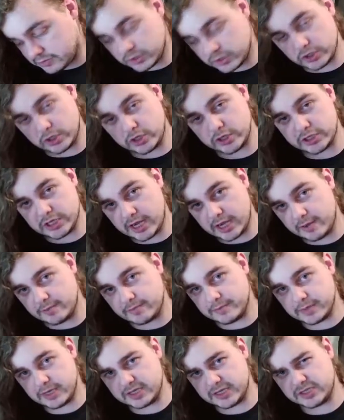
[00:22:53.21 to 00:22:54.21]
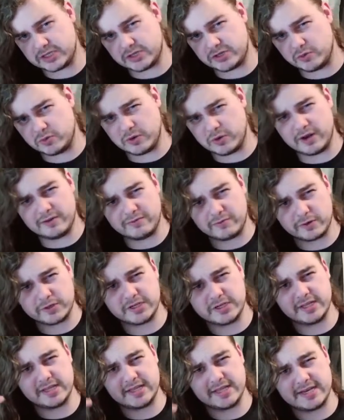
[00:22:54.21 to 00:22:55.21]
Good job. It's too
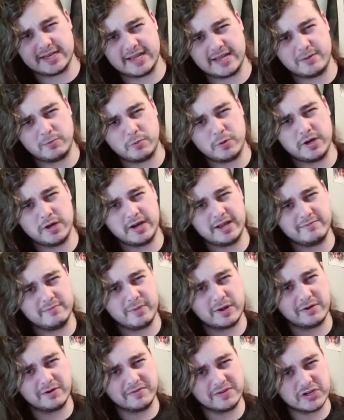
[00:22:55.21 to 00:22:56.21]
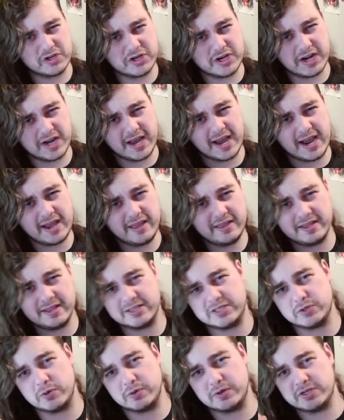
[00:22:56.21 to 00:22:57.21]
unfortunate that Damwon have better vision denial, and
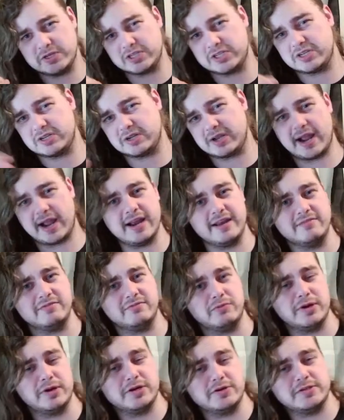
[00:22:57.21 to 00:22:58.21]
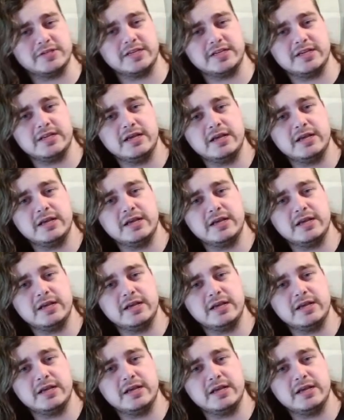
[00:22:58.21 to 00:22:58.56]
so it just kind of renders it